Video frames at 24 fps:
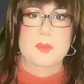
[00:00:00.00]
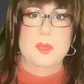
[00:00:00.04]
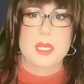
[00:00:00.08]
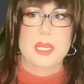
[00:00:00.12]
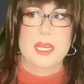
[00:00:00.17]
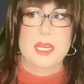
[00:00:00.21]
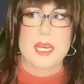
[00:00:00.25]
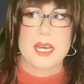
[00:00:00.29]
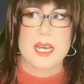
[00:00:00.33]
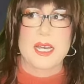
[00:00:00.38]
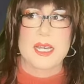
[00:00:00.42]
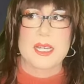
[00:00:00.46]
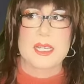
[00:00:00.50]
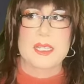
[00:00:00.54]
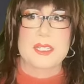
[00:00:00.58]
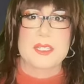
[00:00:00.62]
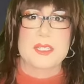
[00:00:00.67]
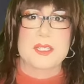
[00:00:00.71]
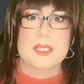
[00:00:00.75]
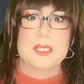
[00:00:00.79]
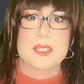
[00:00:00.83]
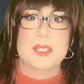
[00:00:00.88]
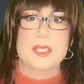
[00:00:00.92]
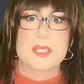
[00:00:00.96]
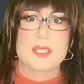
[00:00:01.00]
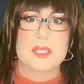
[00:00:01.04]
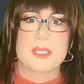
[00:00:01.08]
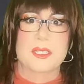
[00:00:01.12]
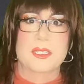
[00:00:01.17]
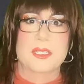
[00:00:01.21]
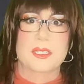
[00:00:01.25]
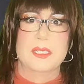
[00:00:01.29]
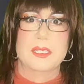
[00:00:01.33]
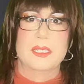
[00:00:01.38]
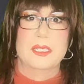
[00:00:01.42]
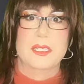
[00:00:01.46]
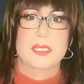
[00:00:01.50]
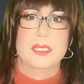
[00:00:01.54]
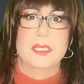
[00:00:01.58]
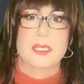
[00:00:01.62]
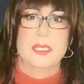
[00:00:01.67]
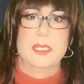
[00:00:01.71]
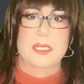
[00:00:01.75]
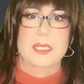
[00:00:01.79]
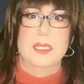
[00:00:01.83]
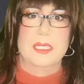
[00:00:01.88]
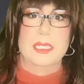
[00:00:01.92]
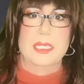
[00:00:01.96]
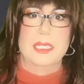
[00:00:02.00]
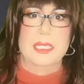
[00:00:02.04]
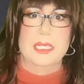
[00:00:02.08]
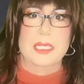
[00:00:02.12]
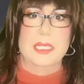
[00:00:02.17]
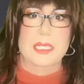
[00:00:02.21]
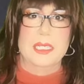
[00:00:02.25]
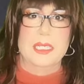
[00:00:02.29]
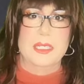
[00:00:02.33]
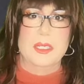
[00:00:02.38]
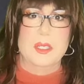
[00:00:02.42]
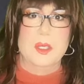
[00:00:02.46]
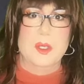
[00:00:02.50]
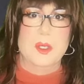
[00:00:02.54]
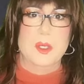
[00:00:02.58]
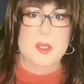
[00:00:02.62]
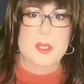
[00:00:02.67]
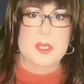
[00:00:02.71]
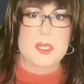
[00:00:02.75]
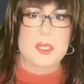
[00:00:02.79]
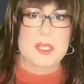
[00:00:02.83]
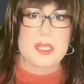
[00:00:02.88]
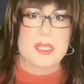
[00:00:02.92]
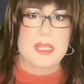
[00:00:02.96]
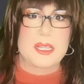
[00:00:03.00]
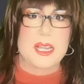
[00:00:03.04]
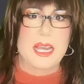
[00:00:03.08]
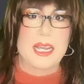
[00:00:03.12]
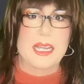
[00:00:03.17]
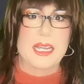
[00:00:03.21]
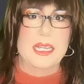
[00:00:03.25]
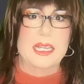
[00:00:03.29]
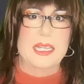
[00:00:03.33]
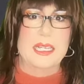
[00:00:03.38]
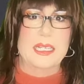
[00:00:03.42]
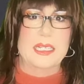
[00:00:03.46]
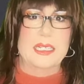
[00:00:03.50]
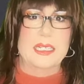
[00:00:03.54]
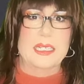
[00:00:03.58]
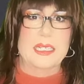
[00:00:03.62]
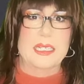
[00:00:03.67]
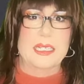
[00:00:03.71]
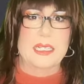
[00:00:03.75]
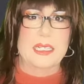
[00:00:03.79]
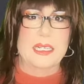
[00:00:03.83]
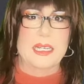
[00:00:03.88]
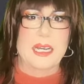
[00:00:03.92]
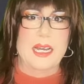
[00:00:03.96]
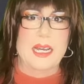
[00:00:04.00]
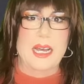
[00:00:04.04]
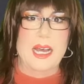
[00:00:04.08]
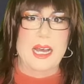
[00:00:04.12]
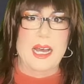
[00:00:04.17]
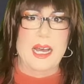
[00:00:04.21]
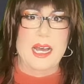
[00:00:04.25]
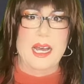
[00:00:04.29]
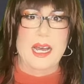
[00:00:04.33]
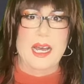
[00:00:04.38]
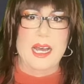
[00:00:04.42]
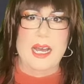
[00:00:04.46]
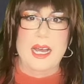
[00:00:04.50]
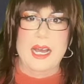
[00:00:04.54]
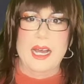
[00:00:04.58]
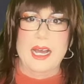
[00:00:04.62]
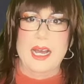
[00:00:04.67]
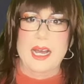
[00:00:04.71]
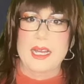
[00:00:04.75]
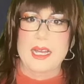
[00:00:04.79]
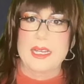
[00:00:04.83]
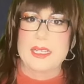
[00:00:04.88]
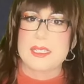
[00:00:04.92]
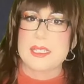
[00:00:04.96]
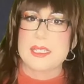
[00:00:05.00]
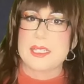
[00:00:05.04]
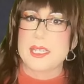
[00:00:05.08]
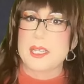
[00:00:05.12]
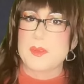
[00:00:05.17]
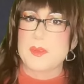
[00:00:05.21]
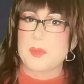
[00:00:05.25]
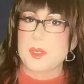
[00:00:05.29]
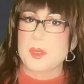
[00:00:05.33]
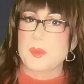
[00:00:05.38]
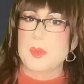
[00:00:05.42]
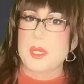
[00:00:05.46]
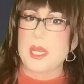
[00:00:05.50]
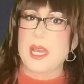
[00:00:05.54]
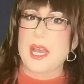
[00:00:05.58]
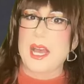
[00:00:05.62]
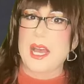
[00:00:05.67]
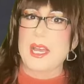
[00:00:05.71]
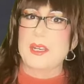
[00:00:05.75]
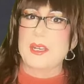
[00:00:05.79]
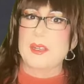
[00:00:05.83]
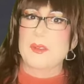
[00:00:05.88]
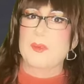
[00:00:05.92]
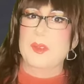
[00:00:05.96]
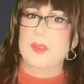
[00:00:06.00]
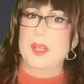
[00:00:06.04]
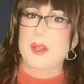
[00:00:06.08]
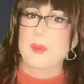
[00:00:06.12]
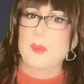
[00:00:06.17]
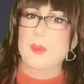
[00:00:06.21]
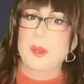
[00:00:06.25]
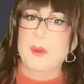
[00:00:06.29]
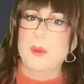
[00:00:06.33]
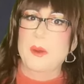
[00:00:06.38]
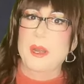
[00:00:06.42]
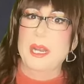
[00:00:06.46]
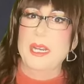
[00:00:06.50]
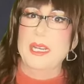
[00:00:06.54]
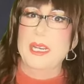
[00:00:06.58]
Because it looks like I seem to be kind of Velma